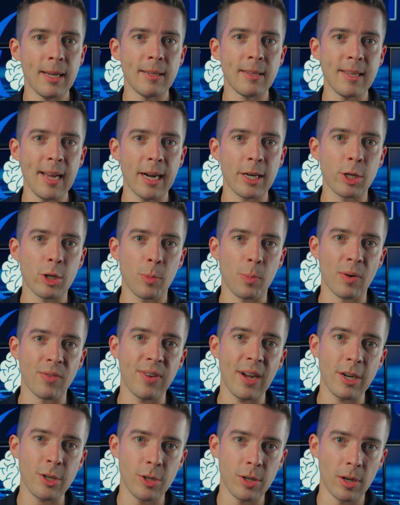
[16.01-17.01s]
technical
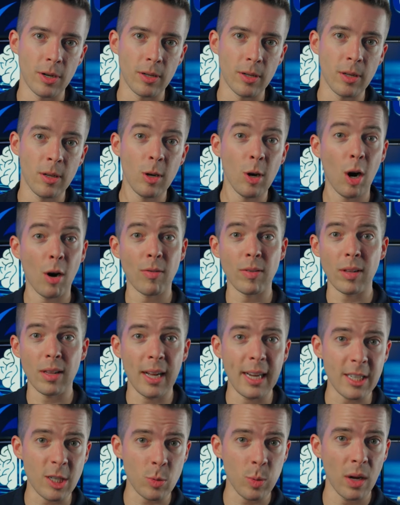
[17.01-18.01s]
professional over the
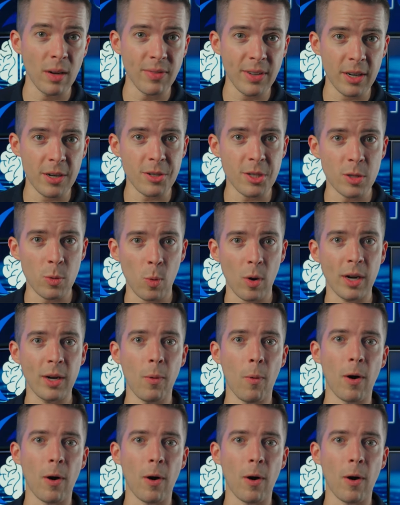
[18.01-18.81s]
last 12 years in the working